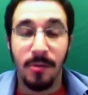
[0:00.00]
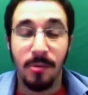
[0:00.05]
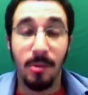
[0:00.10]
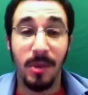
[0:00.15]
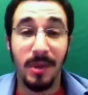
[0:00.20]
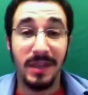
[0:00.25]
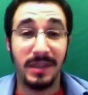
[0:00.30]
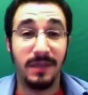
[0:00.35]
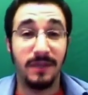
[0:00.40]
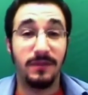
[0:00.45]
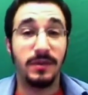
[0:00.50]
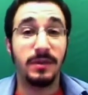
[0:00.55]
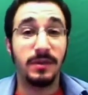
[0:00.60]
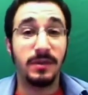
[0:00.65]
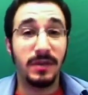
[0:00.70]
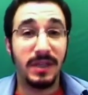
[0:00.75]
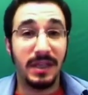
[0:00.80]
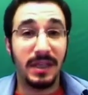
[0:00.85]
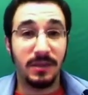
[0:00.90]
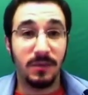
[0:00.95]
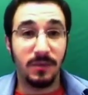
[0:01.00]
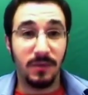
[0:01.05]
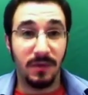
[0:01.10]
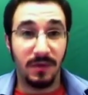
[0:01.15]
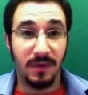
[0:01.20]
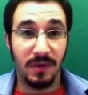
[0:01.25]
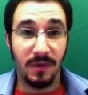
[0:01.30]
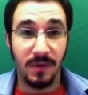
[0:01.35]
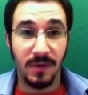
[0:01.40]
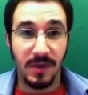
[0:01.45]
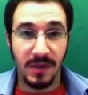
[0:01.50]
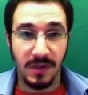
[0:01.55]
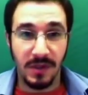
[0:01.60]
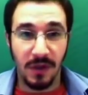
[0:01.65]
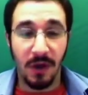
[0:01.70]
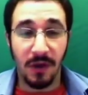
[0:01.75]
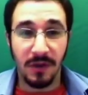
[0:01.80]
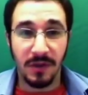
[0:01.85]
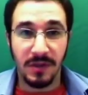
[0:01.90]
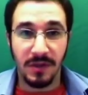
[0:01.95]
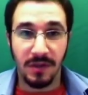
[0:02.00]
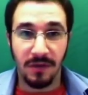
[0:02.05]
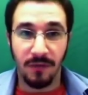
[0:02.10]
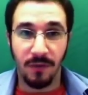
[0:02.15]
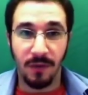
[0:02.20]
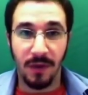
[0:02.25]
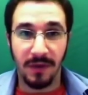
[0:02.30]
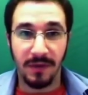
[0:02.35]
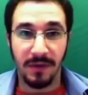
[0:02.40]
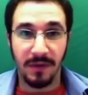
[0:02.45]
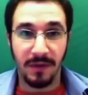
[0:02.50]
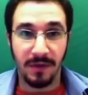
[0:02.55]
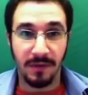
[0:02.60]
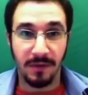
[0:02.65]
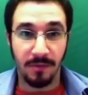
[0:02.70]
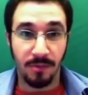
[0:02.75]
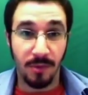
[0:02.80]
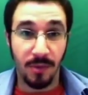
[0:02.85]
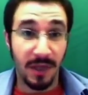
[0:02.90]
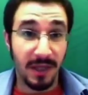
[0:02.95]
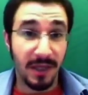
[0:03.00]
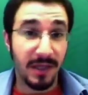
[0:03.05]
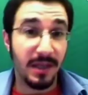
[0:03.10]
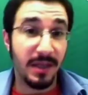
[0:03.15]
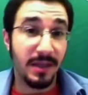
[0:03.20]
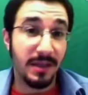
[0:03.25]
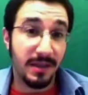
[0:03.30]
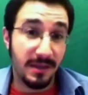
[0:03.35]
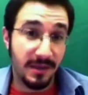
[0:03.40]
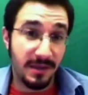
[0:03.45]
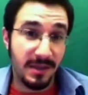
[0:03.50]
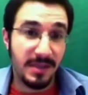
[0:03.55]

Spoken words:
but if you look at the results of what they're bringing,